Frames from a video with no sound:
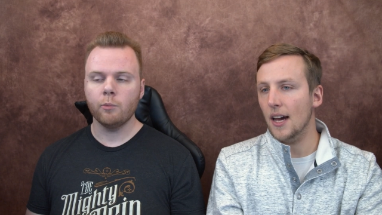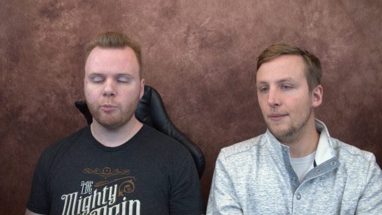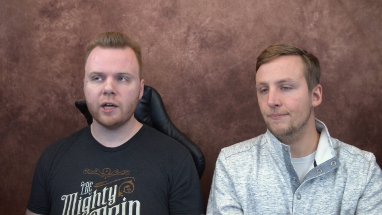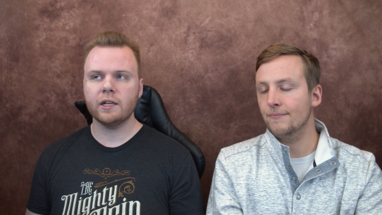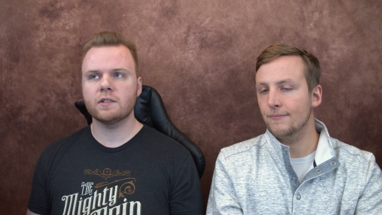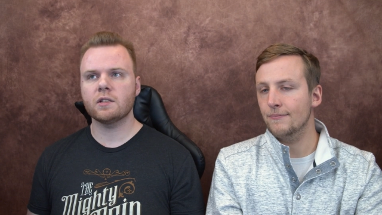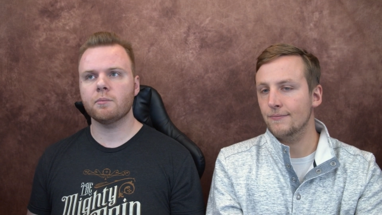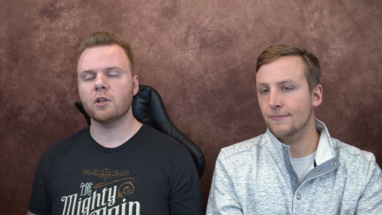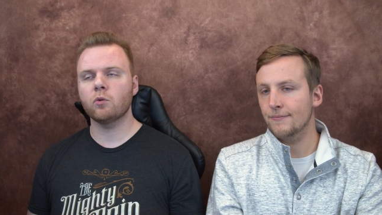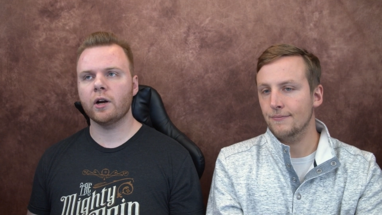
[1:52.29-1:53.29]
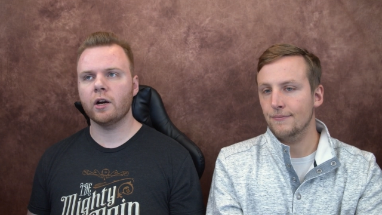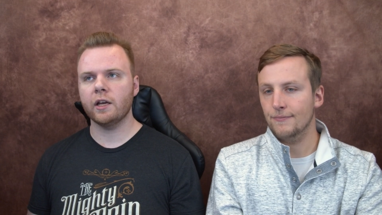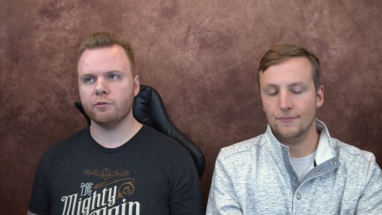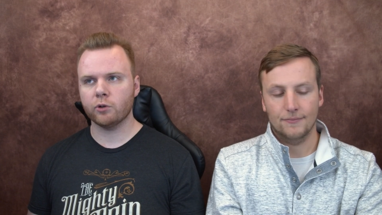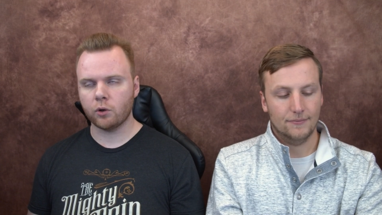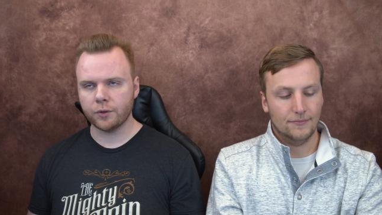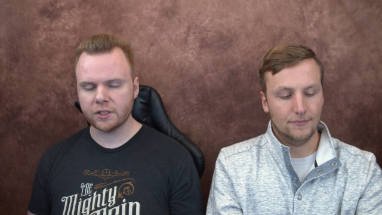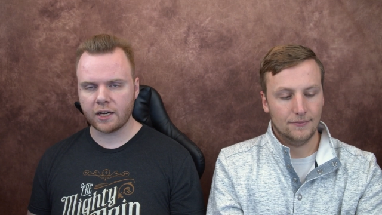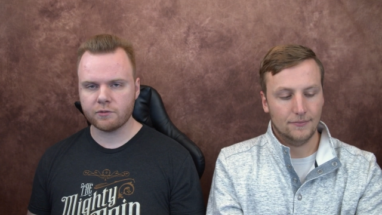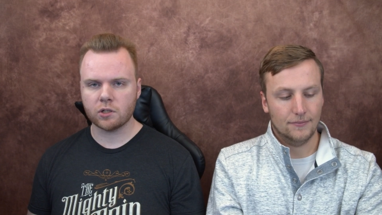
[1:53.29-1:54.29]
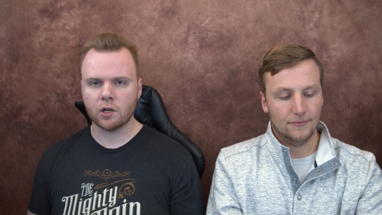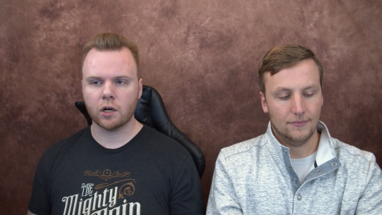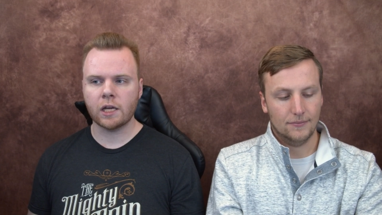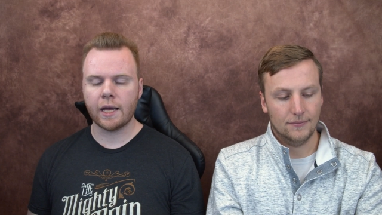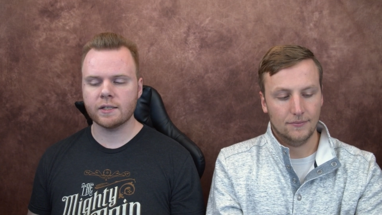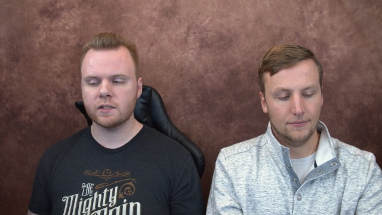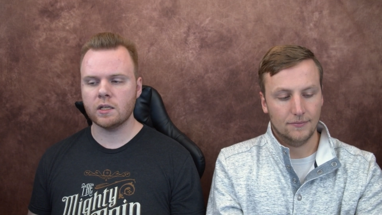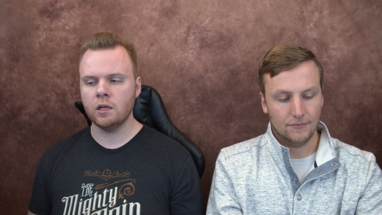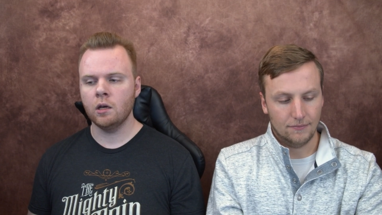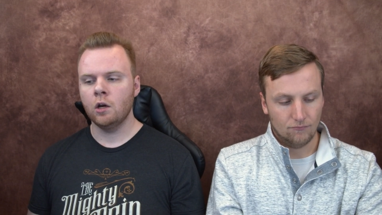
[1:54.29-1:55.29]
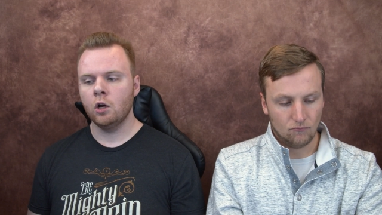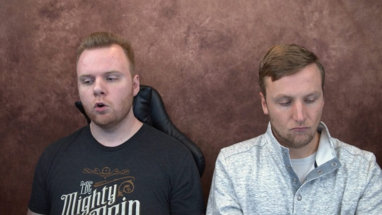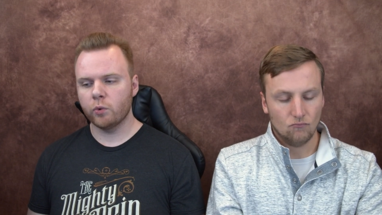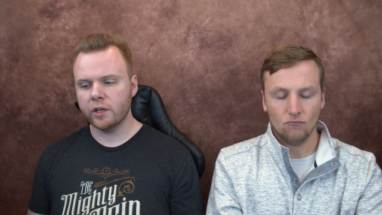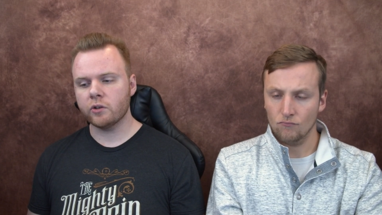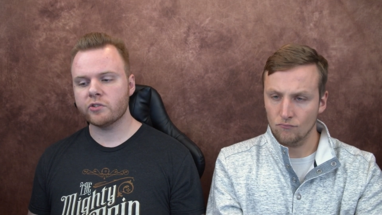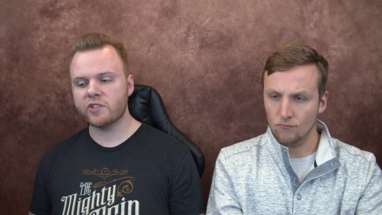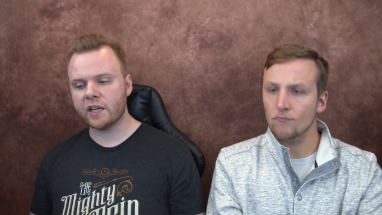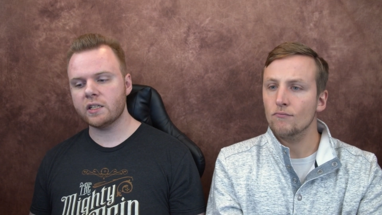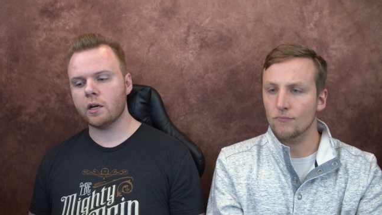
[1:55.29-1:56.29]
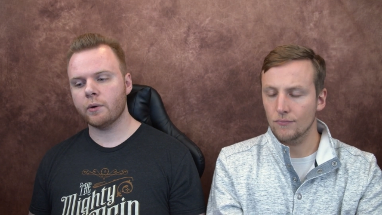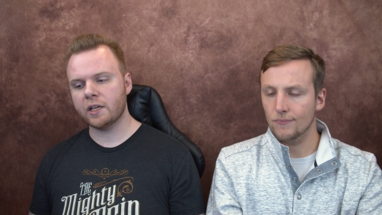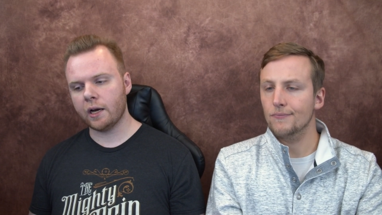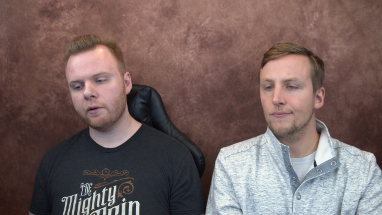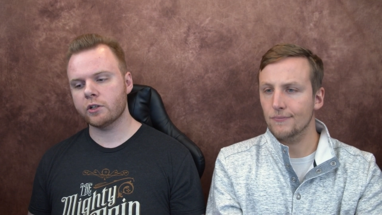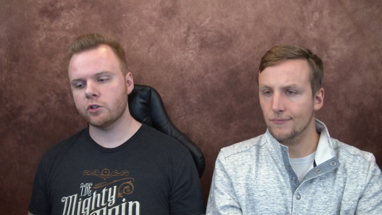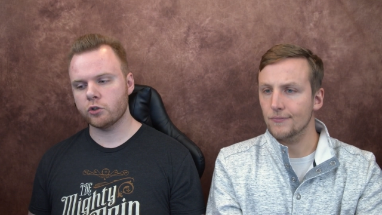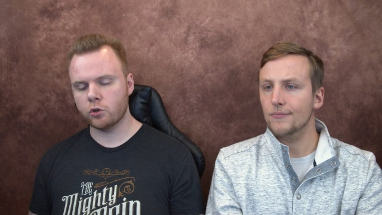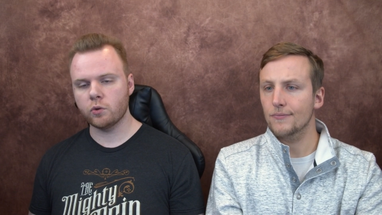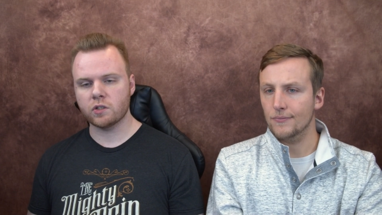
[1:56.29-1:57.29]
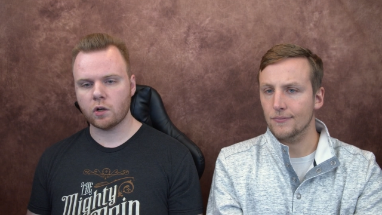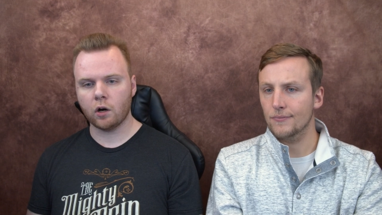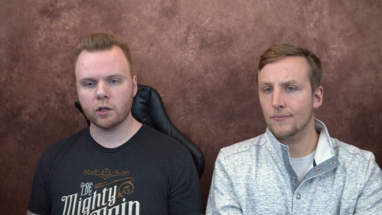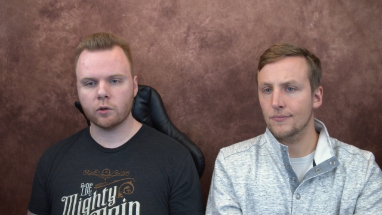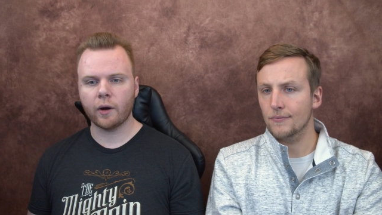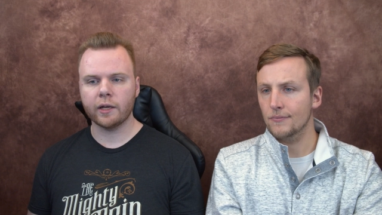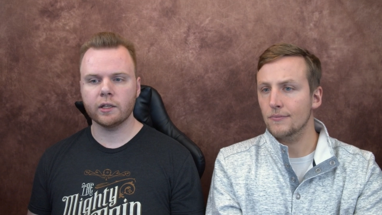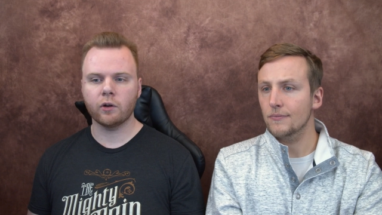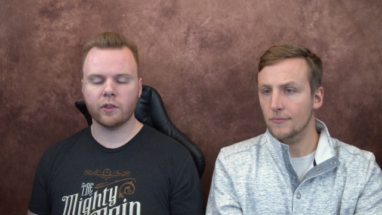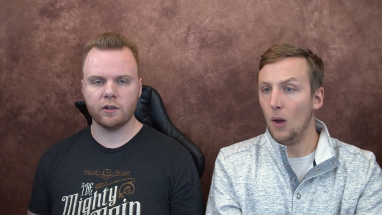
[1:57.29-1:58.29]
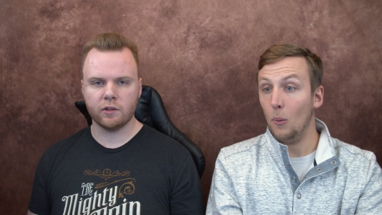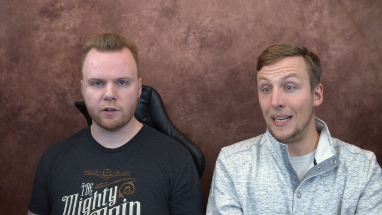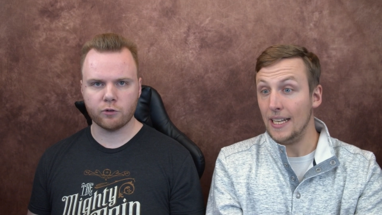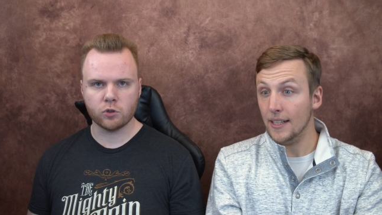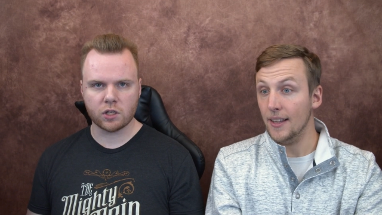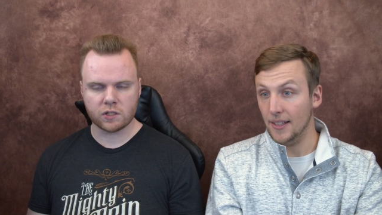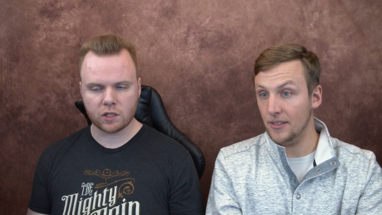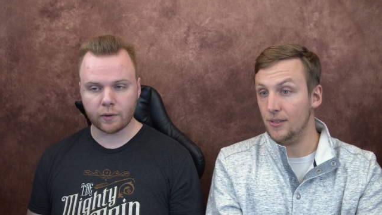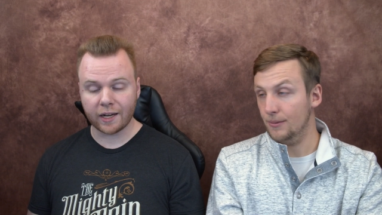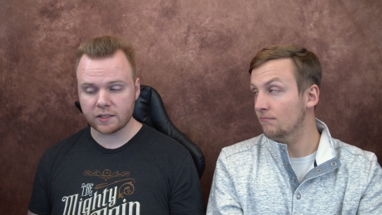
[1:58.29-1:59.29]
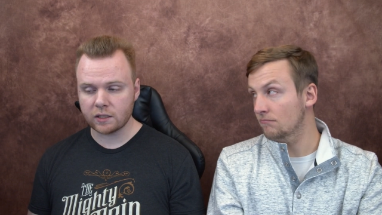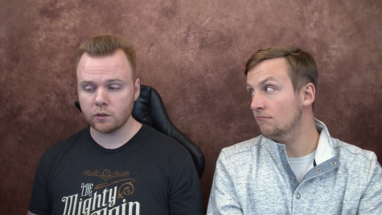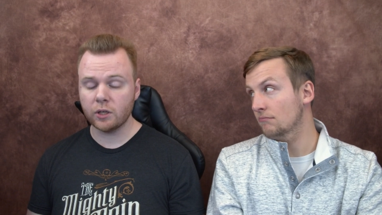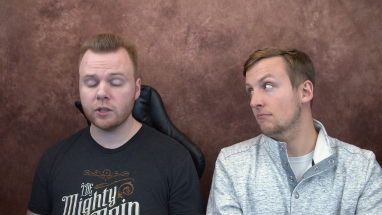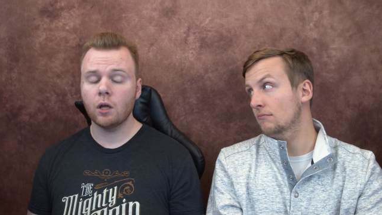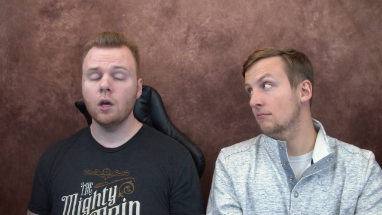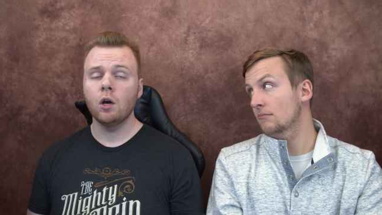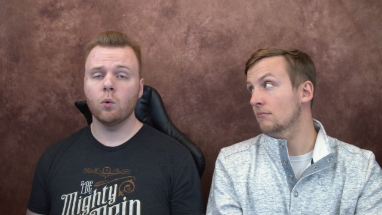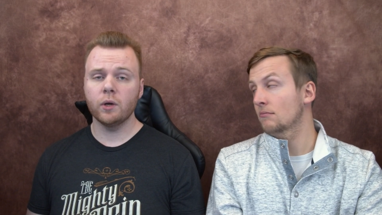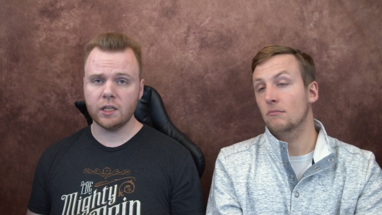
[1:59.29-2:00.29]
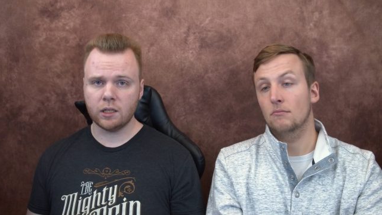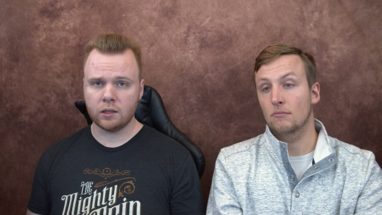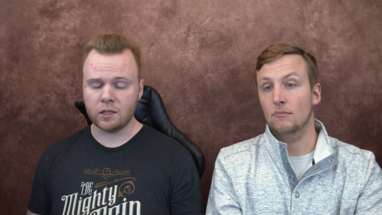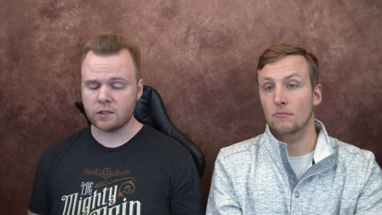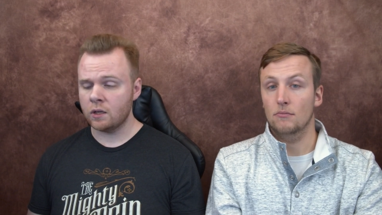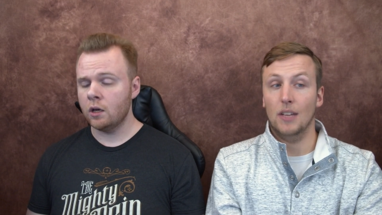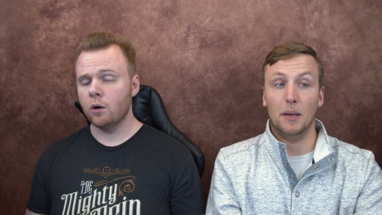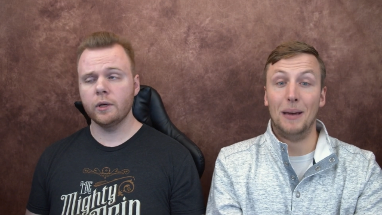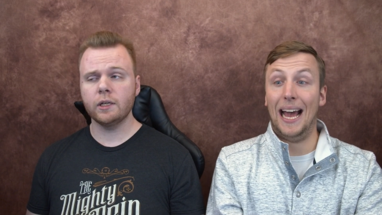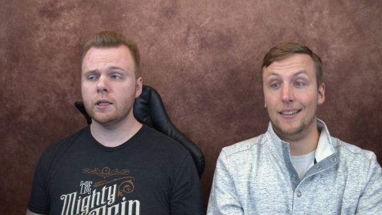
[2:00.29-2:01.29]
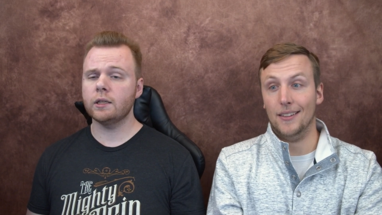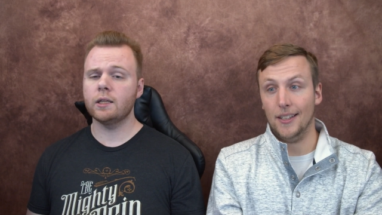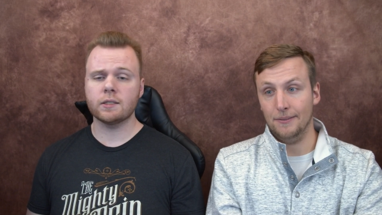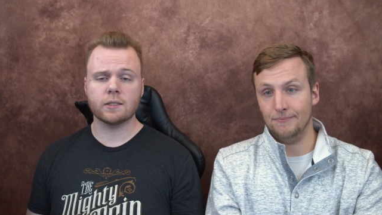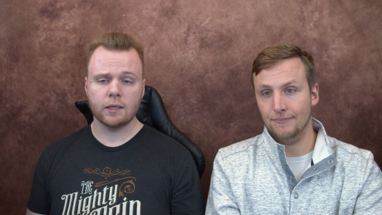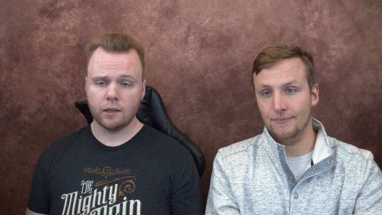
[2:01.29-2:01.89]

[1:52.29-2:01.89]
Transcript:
Speaker 1: Yeah. But it's something where if we're going to have Tonari as the real secondary character to this arc, right? You know, that, that Fushi is interacting with, we needed this. Like we badly. needed this